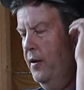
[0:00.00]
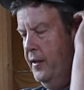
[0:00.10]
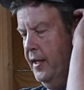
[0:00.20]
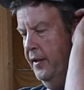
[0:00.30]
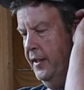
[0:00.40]

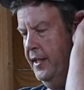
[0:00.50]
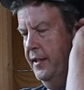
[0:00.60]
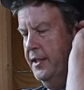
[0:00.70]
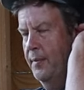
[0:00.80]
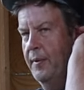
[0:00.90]
Okay, look
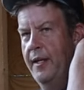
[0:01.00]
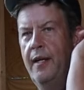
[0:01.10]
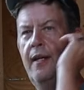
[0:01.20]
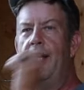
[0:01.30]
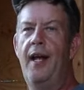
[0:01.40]
at some of
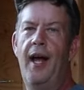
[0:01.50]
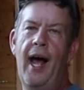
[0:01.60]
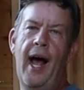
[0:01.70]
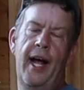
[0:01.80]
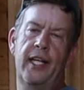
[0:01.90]
the
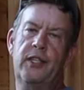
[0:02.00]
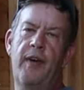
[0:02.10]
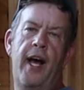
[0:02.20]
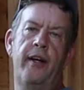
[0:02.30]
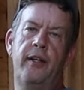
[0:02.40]
highest
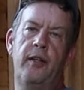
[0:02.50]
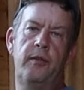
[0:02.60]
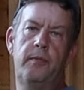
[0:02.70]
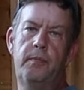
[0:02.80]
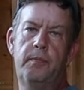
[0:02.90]
valued